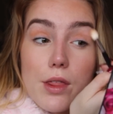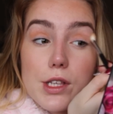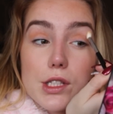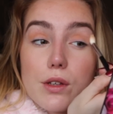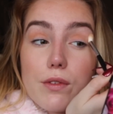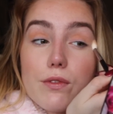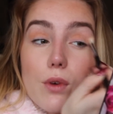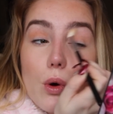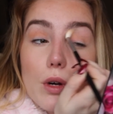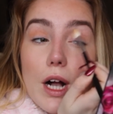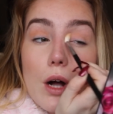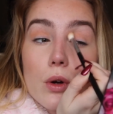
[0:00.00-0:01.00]
the
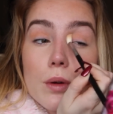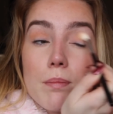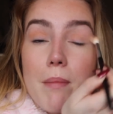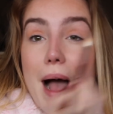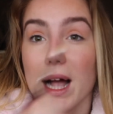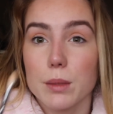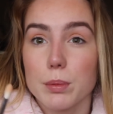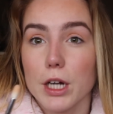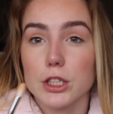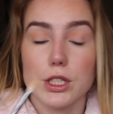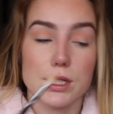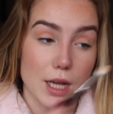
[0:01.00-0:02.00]
Sephora or MAC
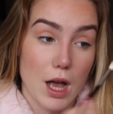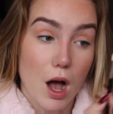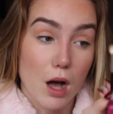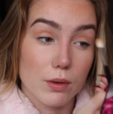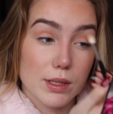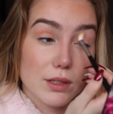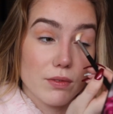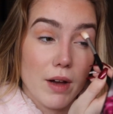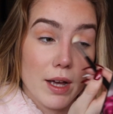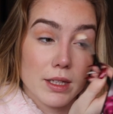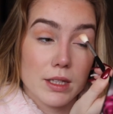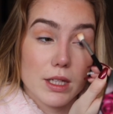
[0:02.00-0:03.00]
brushes. I always
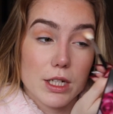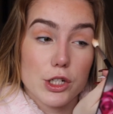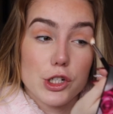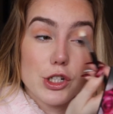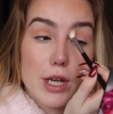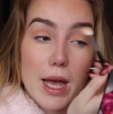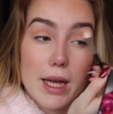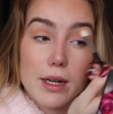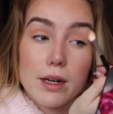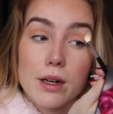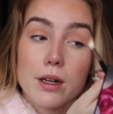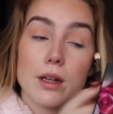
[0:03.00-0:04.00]
find that they
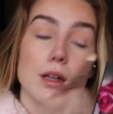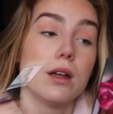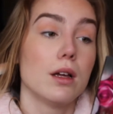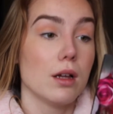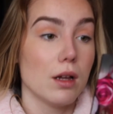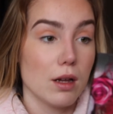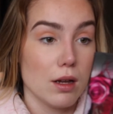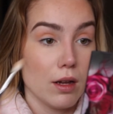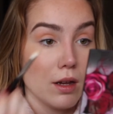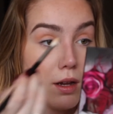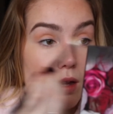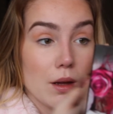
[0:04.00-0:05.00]
shed,
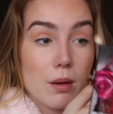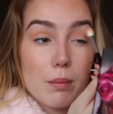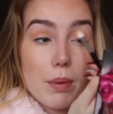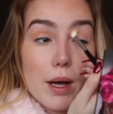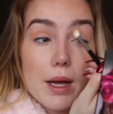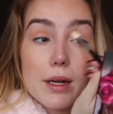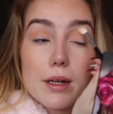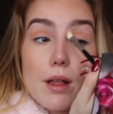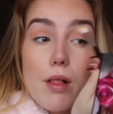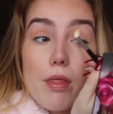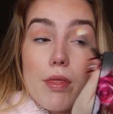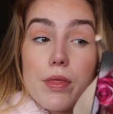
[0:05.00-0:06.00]
but
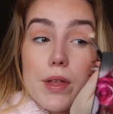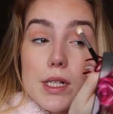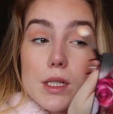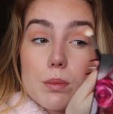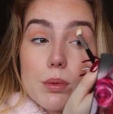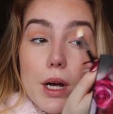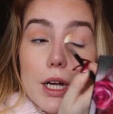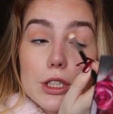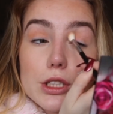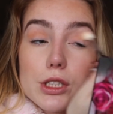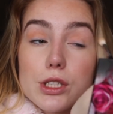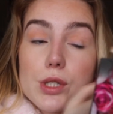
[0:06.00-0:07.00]
this
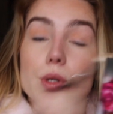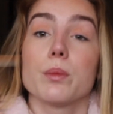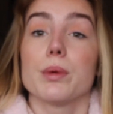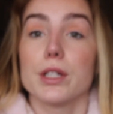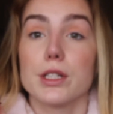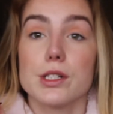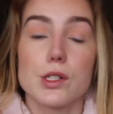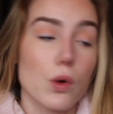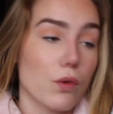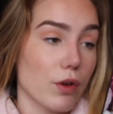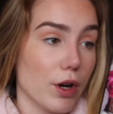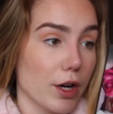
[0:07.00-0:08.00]
brush is doing pretty good
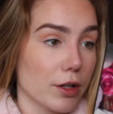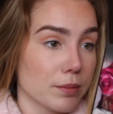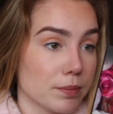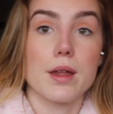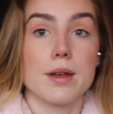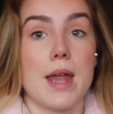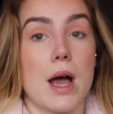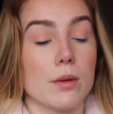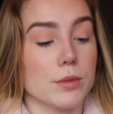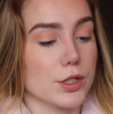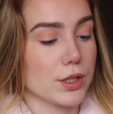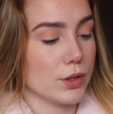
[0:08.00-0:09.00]
so far. Now
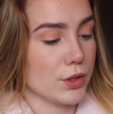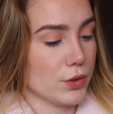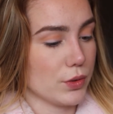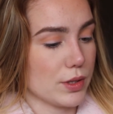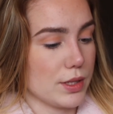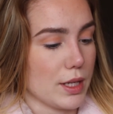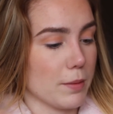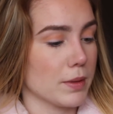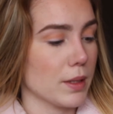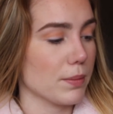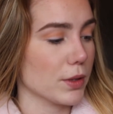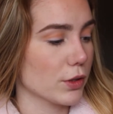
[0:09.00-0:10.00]
I'm just going to
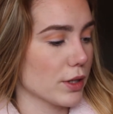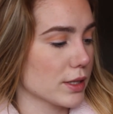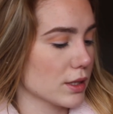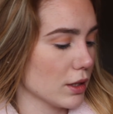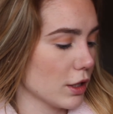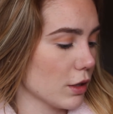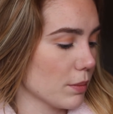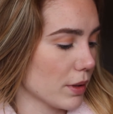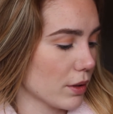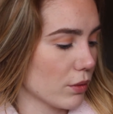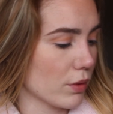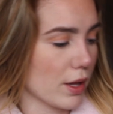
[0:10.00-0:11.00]
deepen up the crease a little
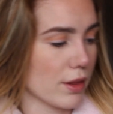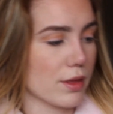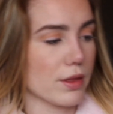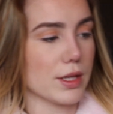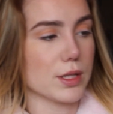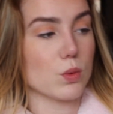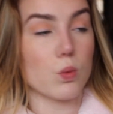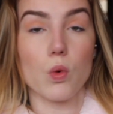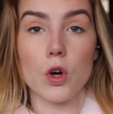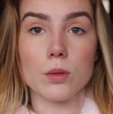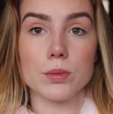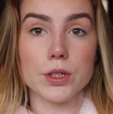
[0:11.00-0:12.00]
bit with this
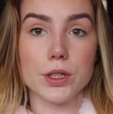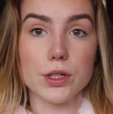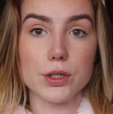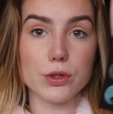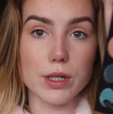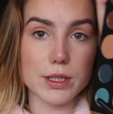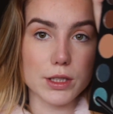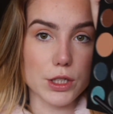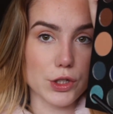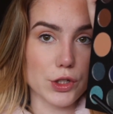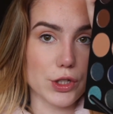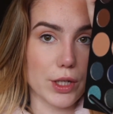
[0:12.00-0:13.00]
warmer
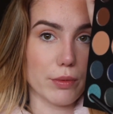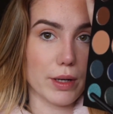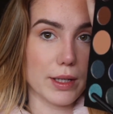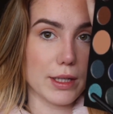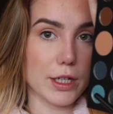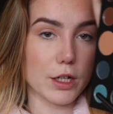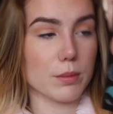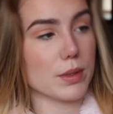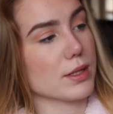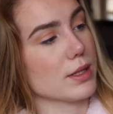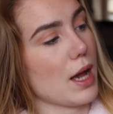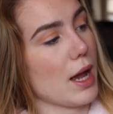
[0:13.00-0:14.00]
transition shade right here
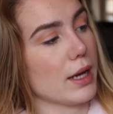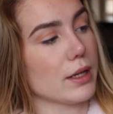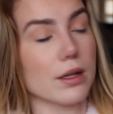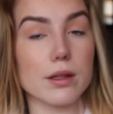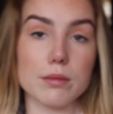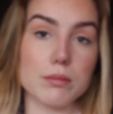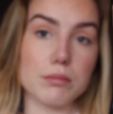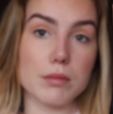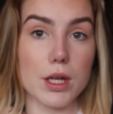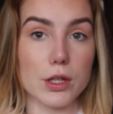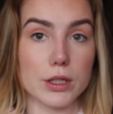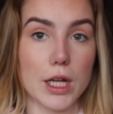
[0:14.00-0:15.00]
beside
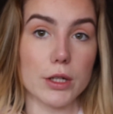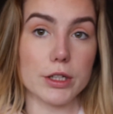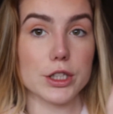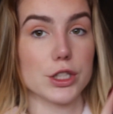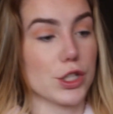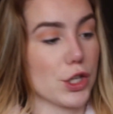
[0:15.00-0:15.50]
the other color I just